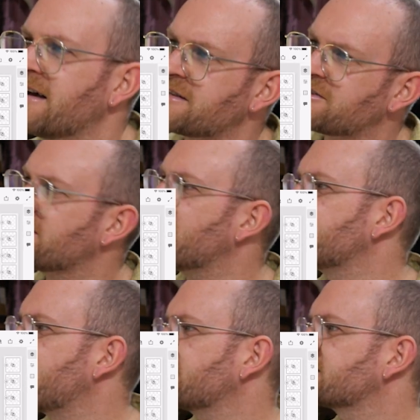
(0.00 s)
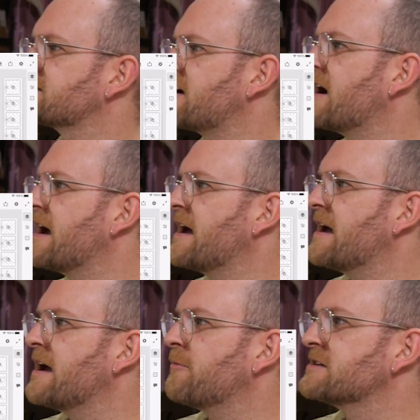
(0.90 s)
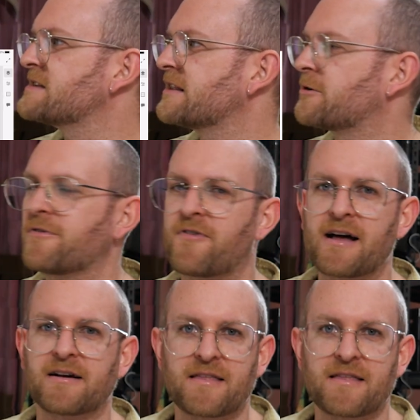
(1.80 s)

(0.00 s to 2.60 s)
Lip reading: So yeah, next, once I liquefied it,